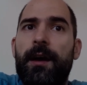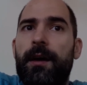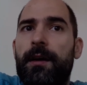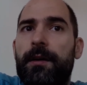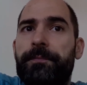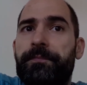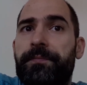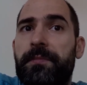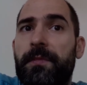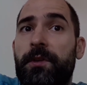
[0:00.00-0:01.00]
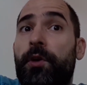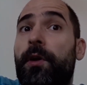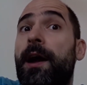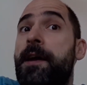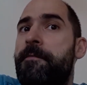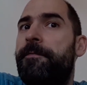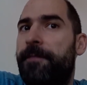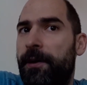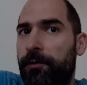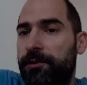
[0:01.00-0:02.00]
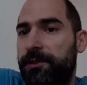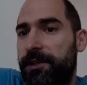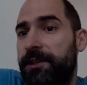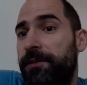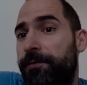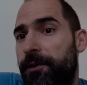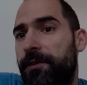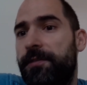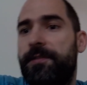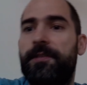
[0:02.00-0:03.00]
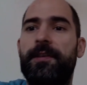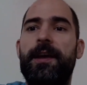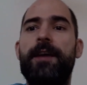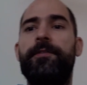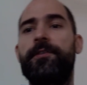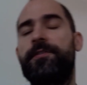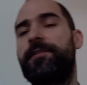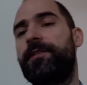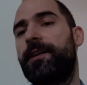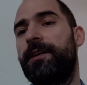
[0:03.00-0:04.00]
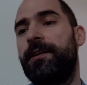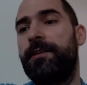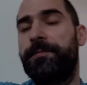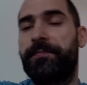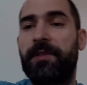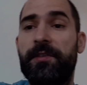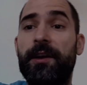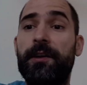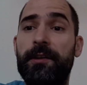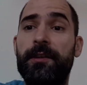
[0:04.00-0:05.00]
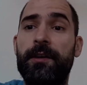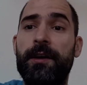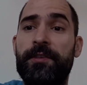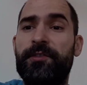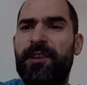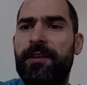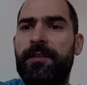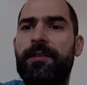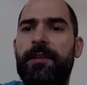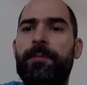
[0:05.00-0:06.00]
Though I have felt a difference ever since I started the exercises.